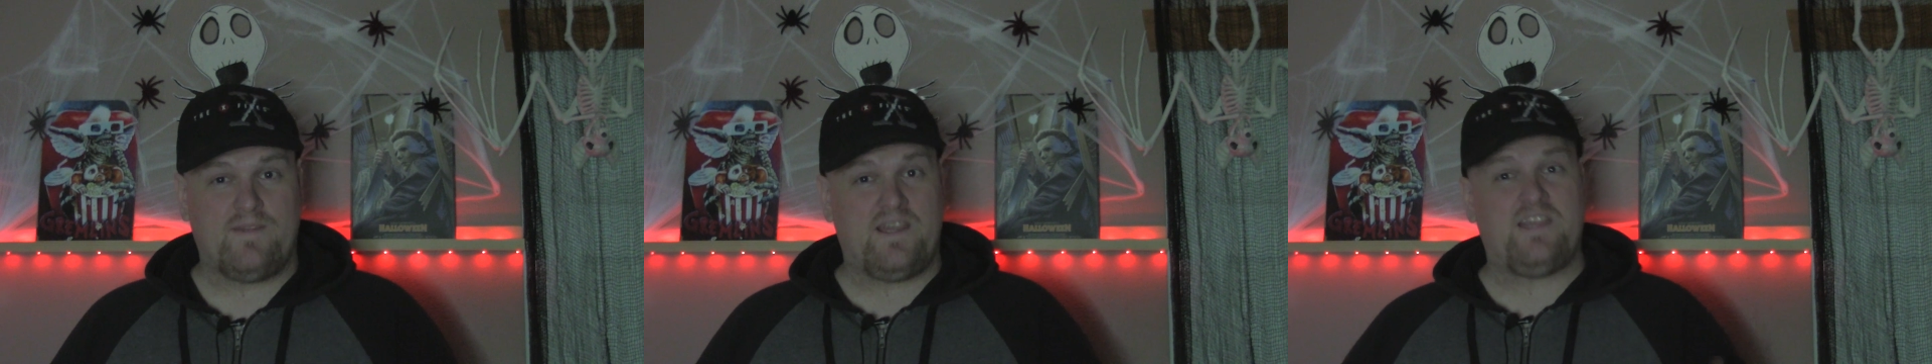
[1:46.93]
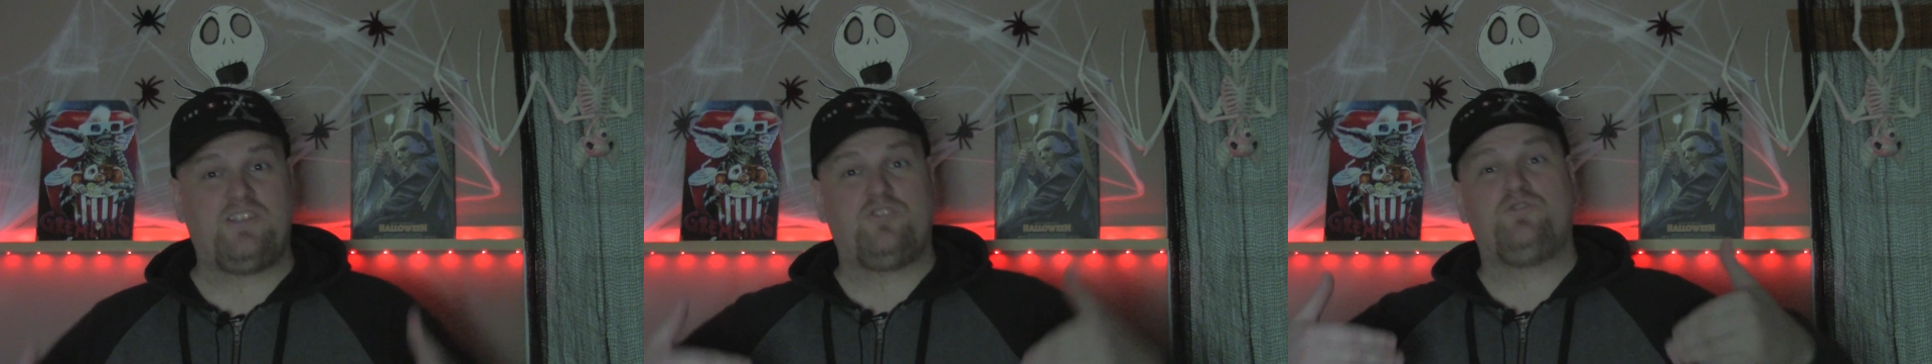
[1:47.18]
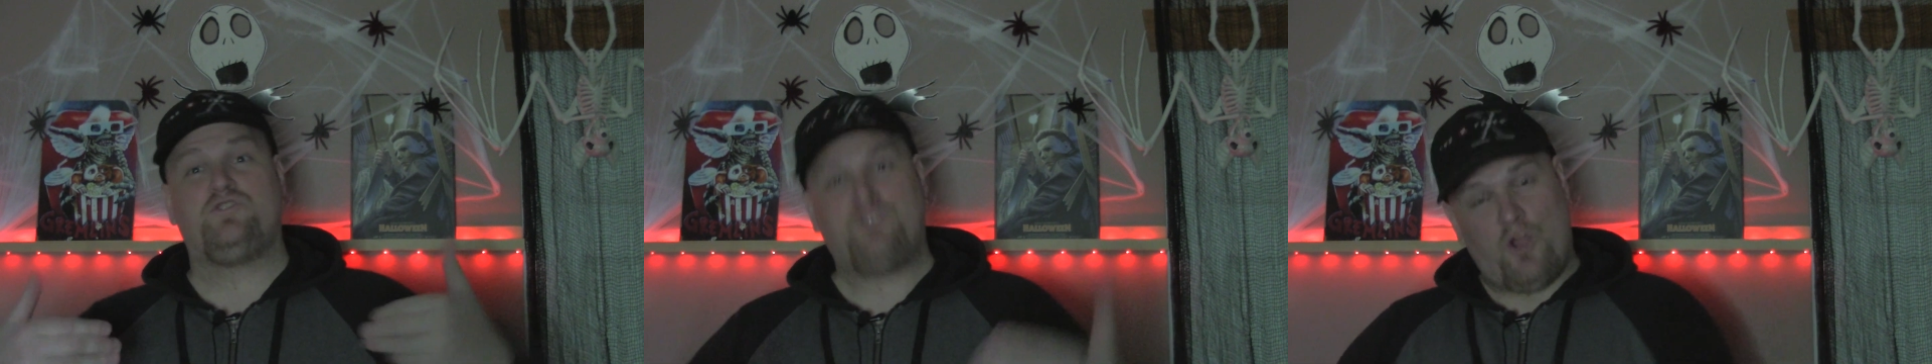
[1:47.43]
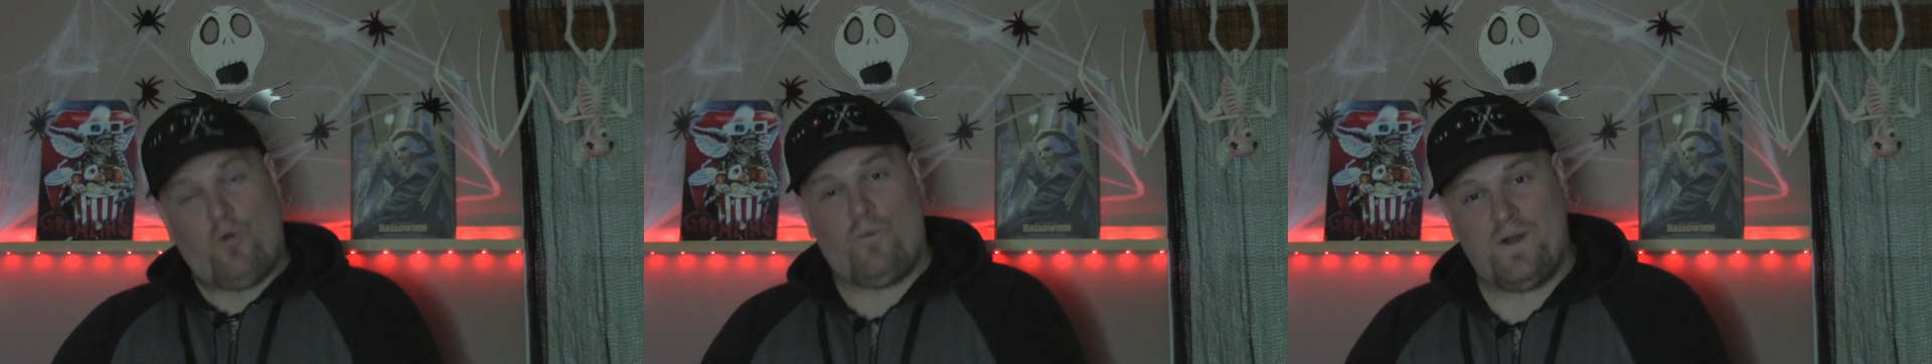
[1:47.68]
and you
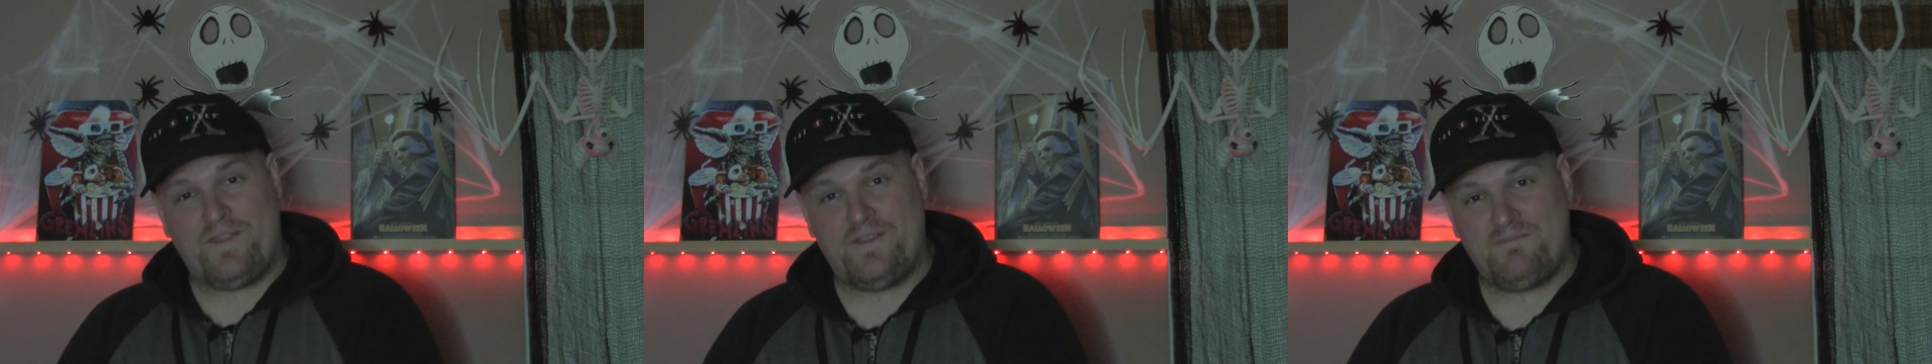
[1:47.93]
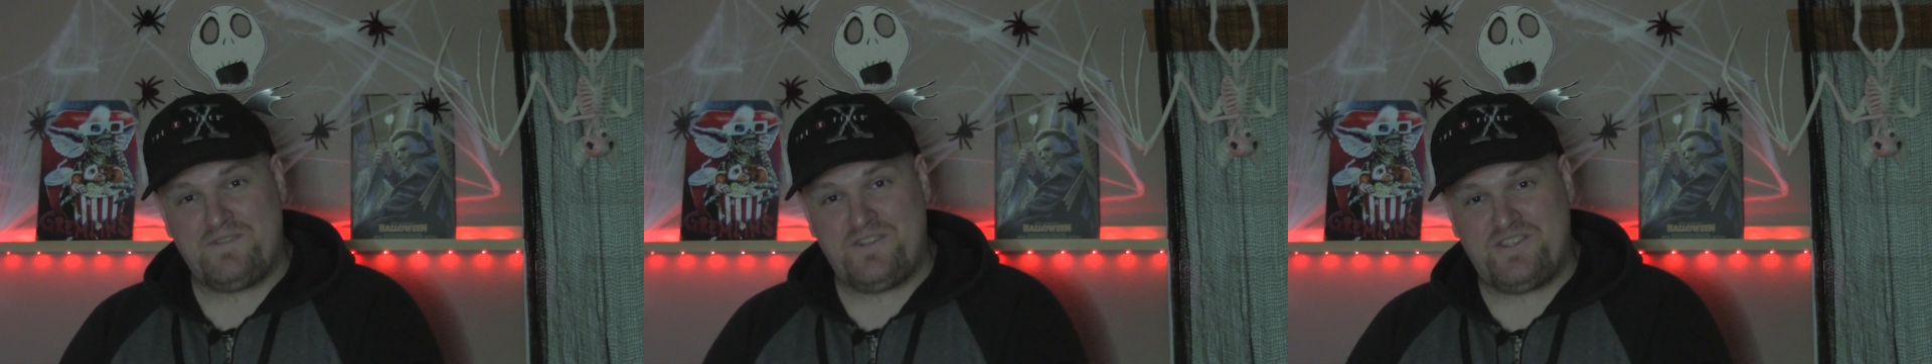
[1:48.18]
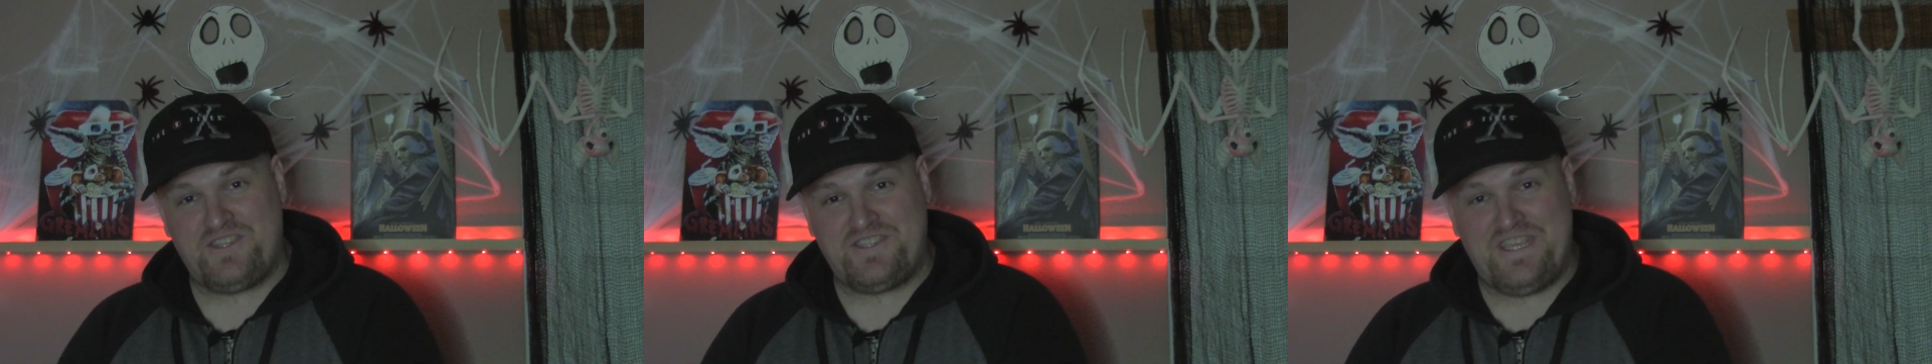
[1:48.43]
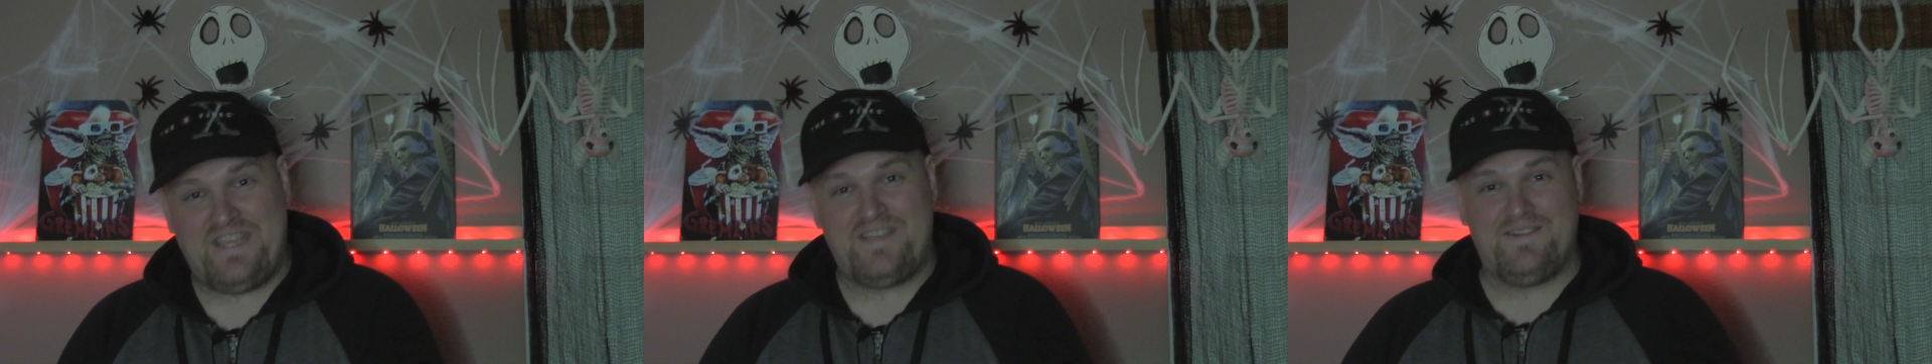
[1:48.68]
don't want them to
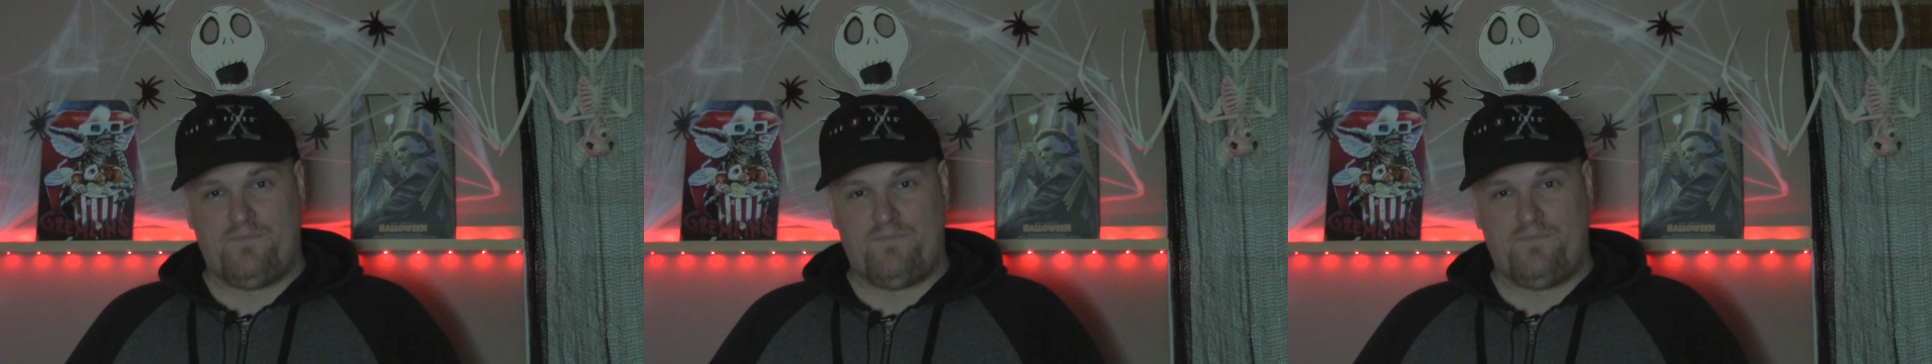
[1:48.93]
succeed.